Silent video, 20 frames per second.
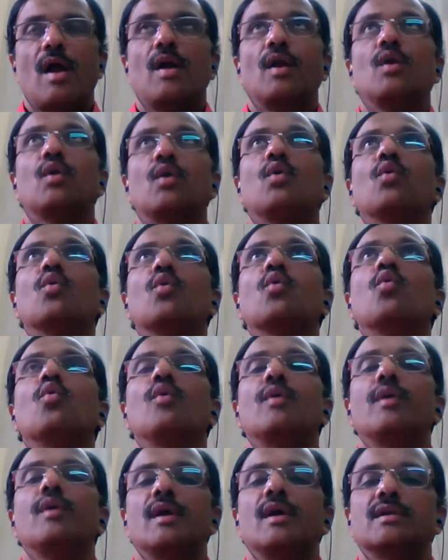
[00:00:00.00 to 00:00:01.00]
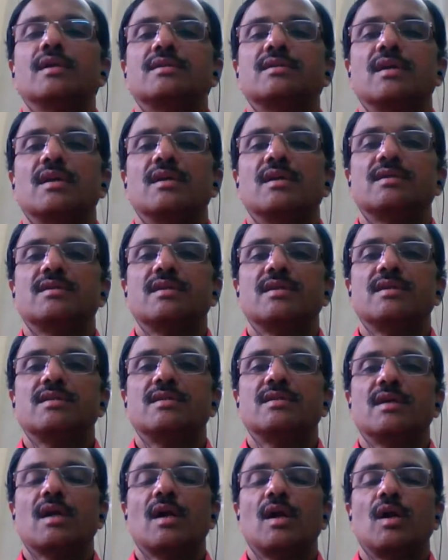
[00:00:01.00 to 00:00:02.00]
Here it is in androgonial
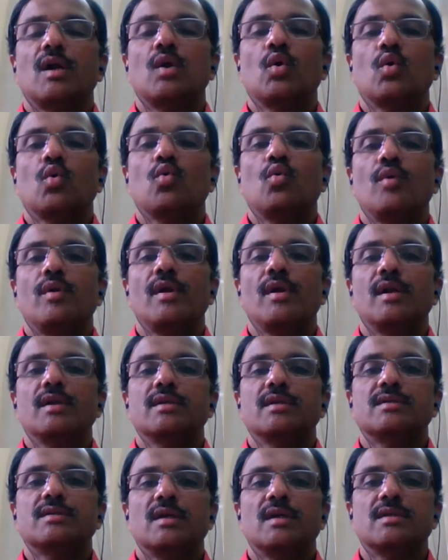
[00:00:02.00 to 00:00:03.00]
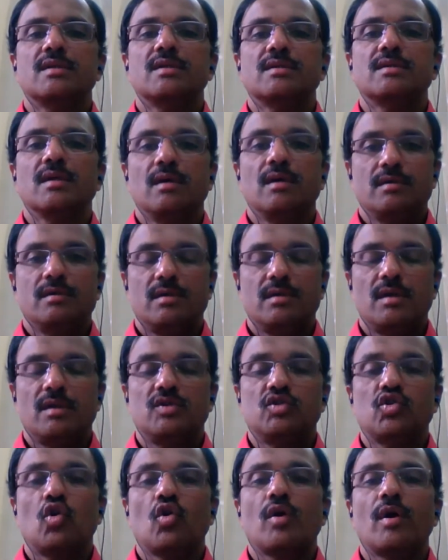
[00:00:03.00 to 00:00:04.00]
cells is there, androgonial cells,
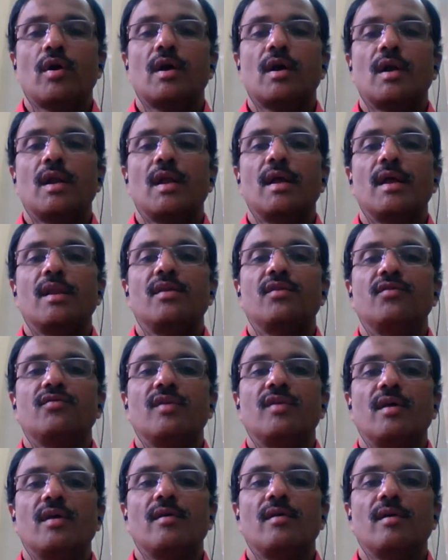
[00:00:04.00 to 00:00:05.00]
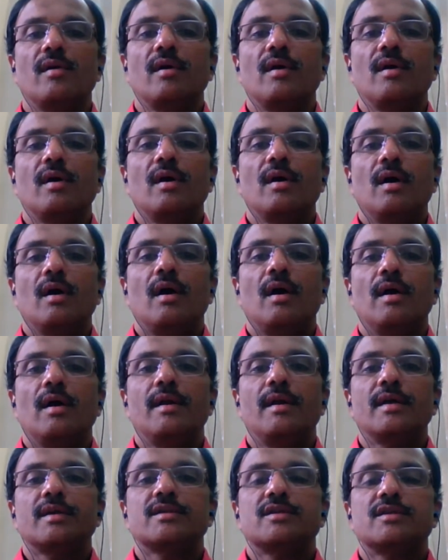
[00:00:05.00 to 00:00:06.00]
jocket layer is there.
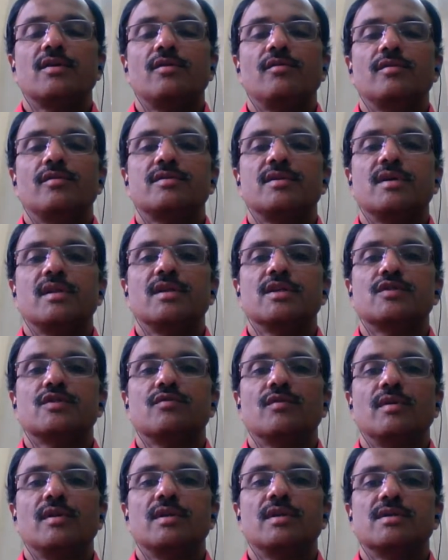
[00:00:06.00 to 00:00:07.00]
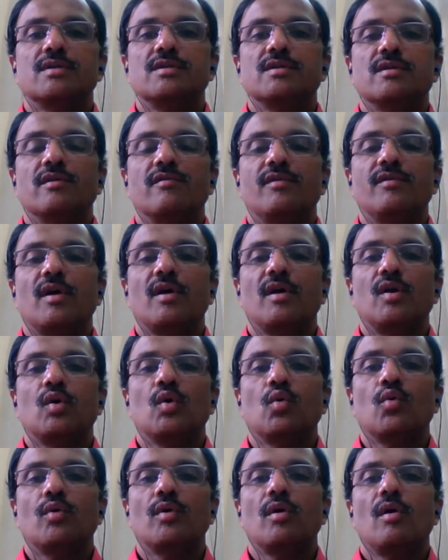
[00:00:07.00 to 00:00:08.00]
And next now you see this one, this is of an
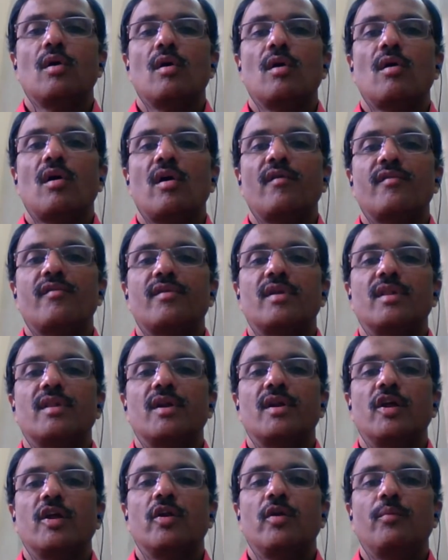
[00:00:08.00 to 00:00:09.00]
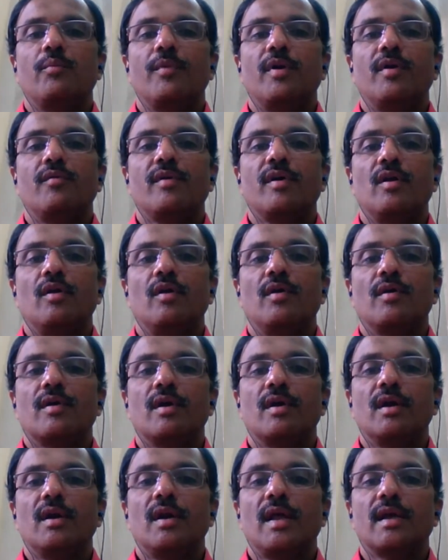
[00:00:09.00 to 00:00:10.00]
androgon. After the development, we are
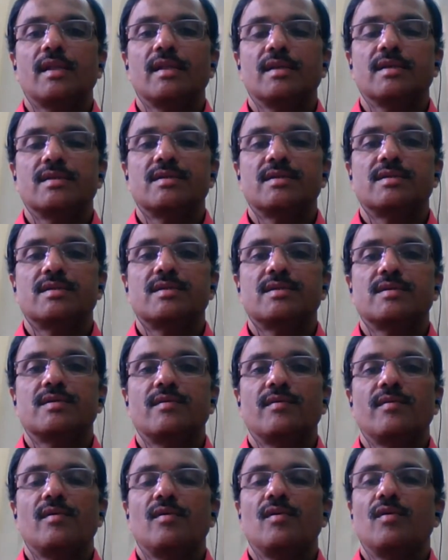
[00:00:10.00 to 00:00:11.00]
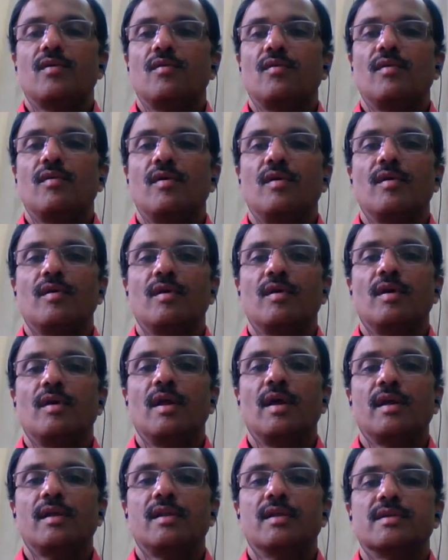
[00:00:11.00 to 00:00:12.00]
looking like this. are looking
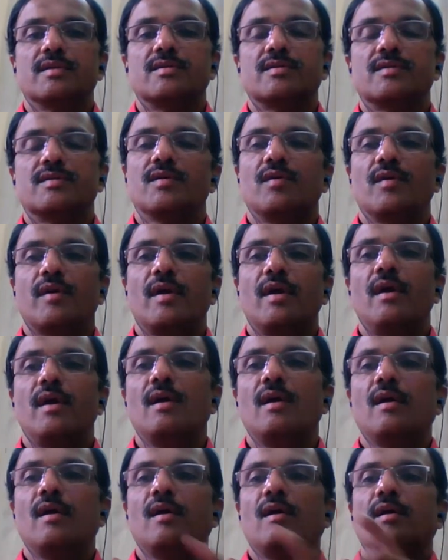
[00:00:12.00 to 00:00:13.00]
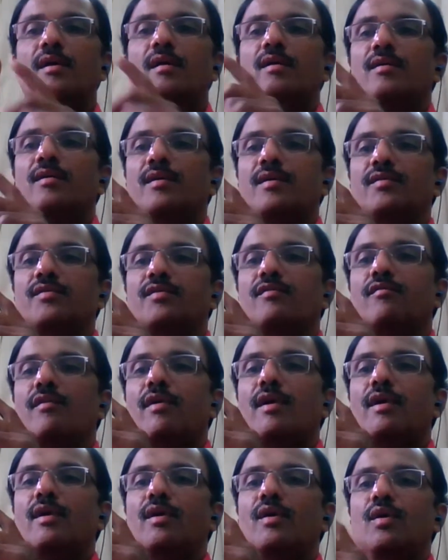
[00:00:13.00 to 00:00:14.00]
like this. Okay, it is
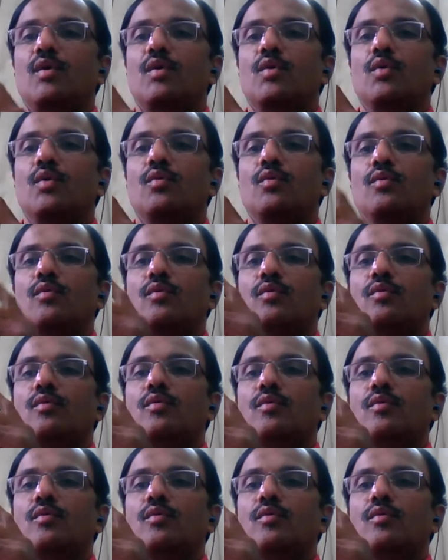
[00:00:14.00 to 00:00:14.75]
divided into,